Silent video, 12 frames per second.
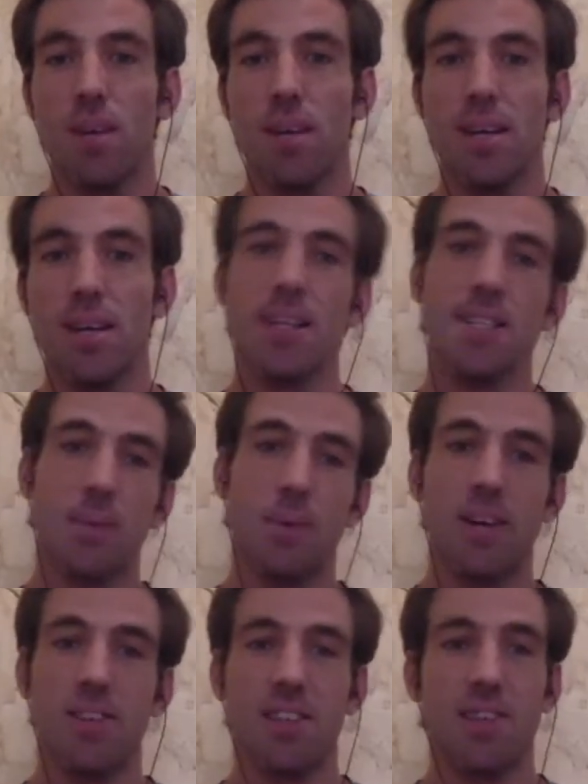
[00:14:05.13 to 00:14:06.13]
Someone
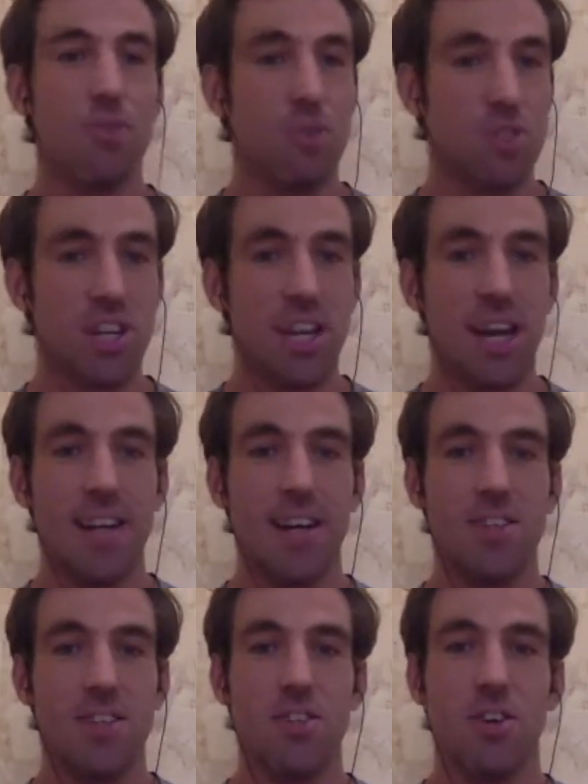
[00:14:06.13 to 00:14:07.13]
else unfortunately had
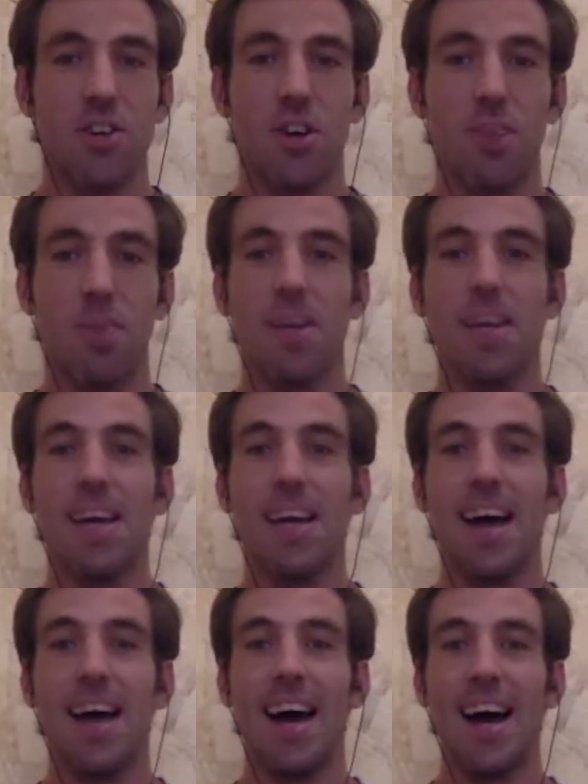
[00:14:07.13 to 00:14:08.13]
undo.com.
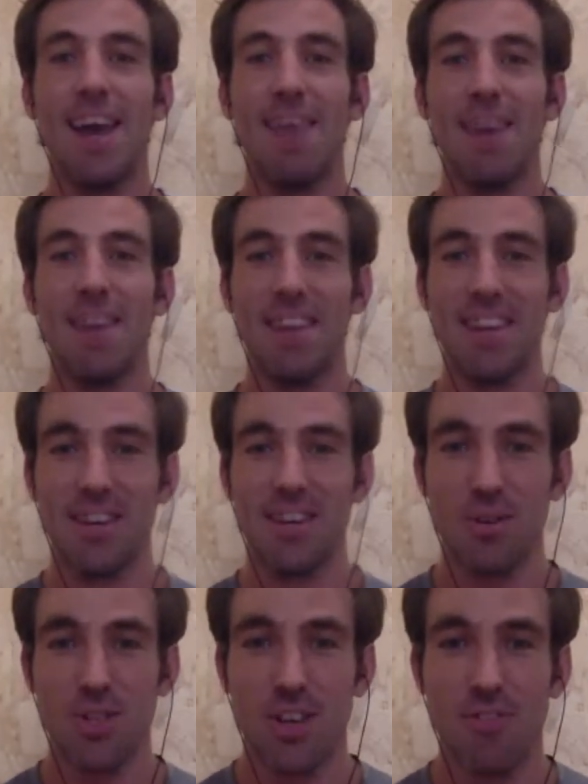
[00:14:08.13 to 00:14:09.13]
And then you can
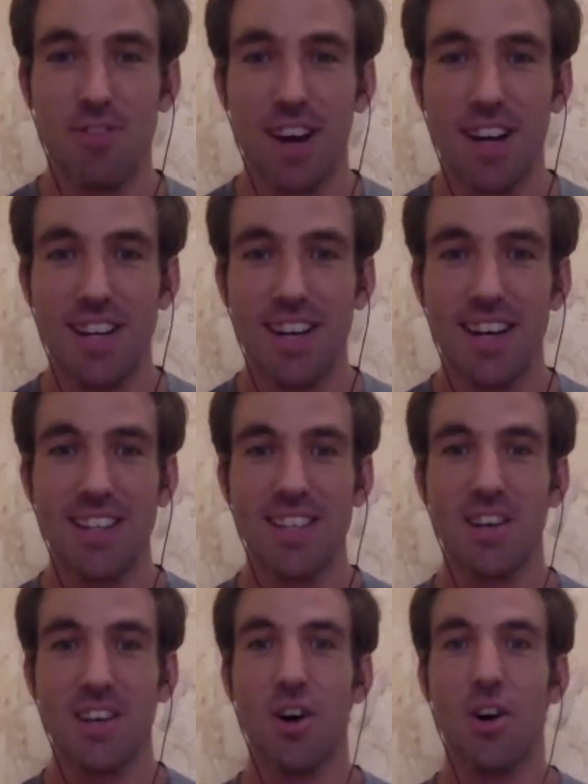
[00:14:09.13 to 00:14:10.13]
also find
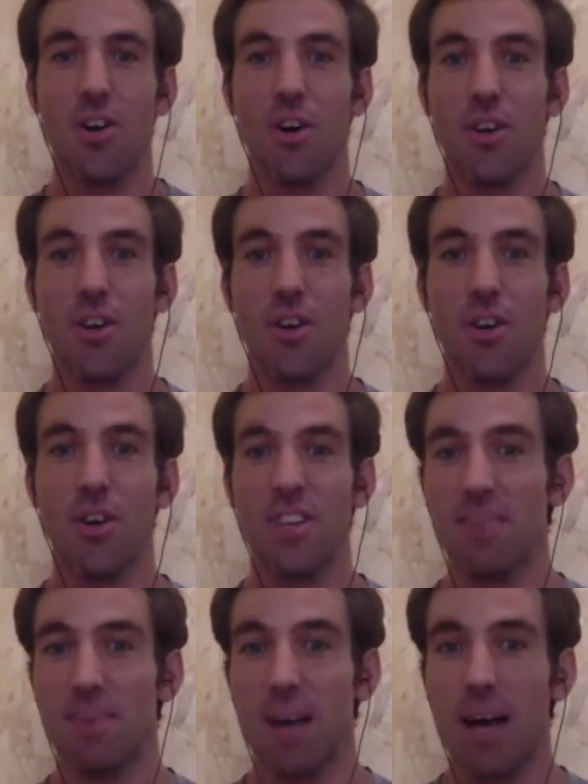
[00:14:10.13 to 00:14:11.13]
us on
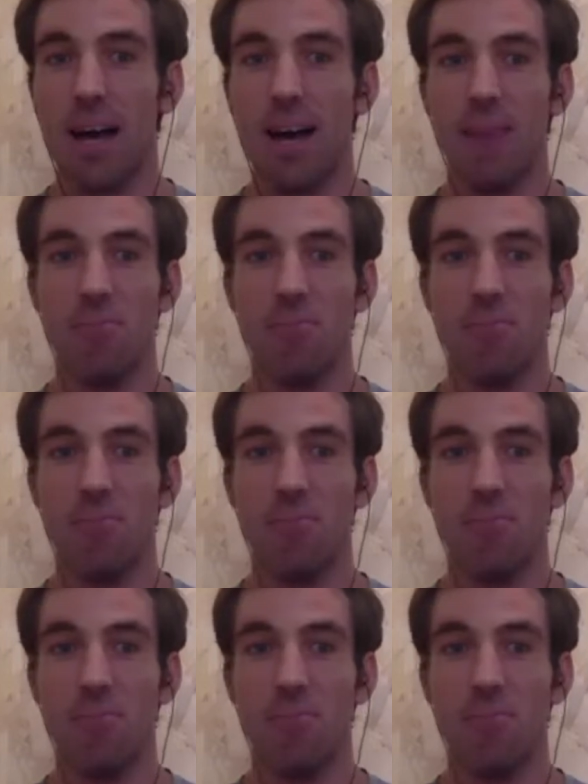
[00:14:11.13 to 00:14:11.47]
Instagram.